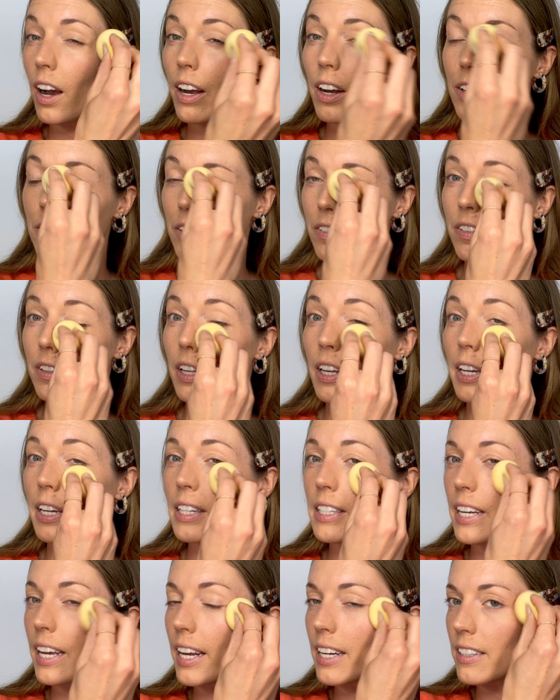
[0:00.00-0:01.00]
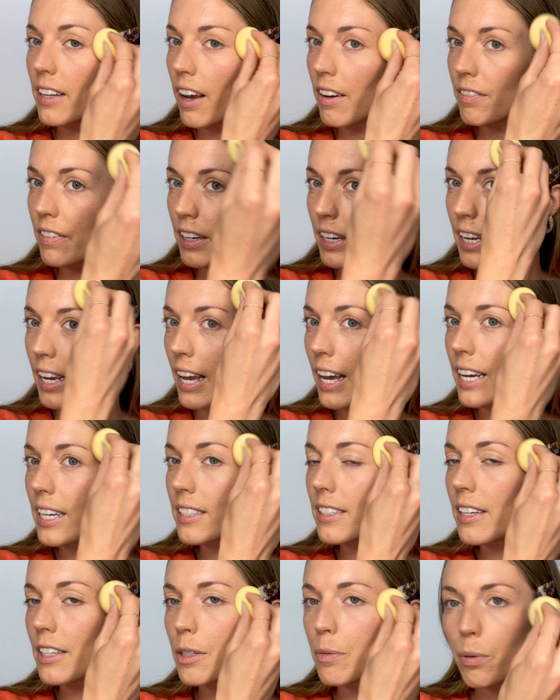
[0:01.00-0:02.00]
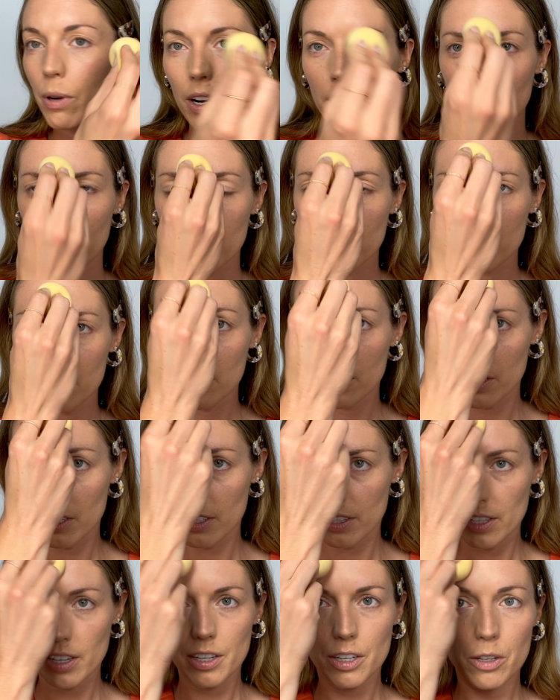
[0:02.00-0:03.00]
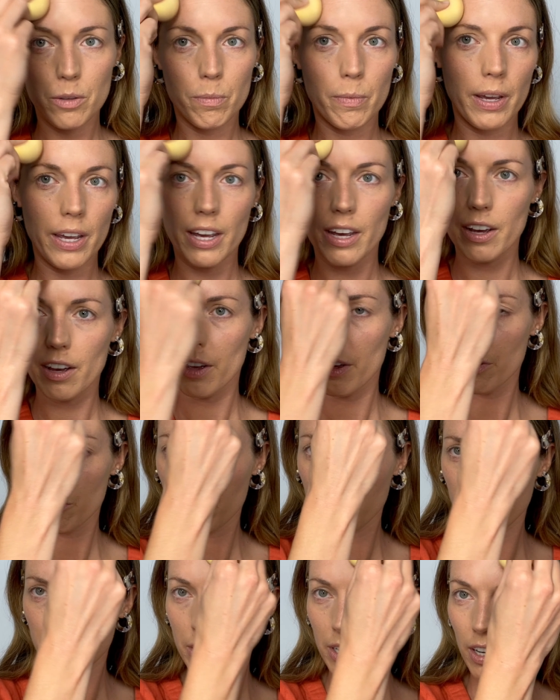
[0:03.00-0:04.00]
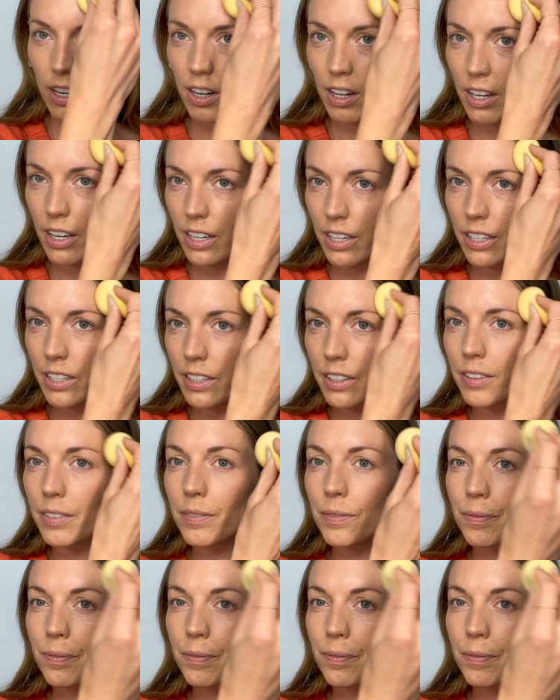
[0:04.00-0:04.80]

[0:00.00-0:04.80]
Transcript: I also feel like it takes off any excess product that you may have put on.